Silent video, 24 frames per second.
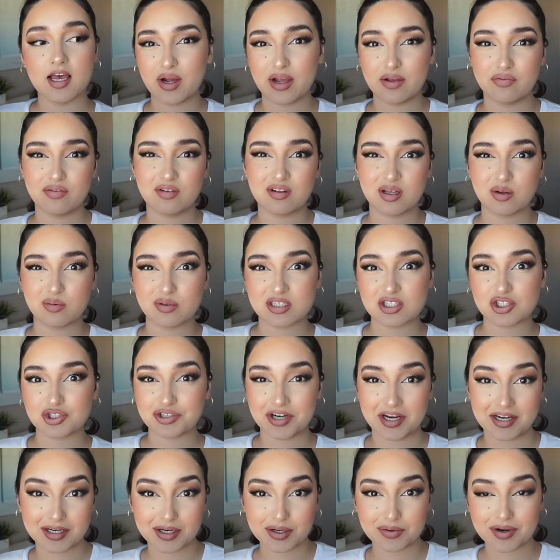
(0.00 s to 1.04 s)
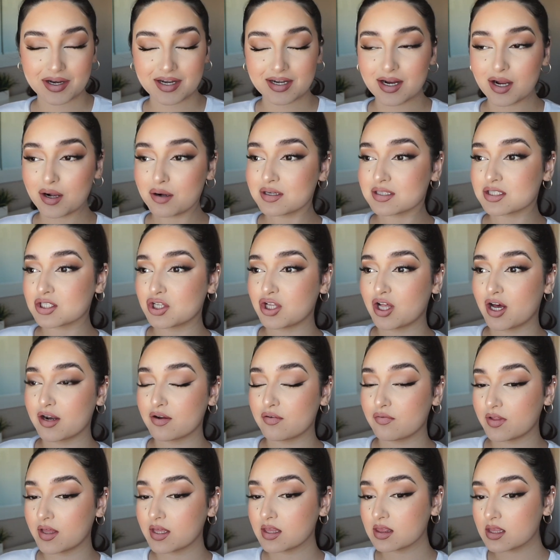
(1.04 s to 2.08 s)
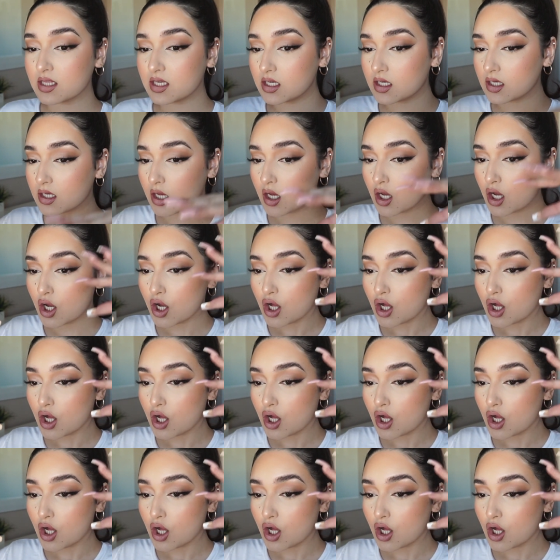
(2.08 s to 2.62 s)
I feel like what's trending right now, it's a lot of like the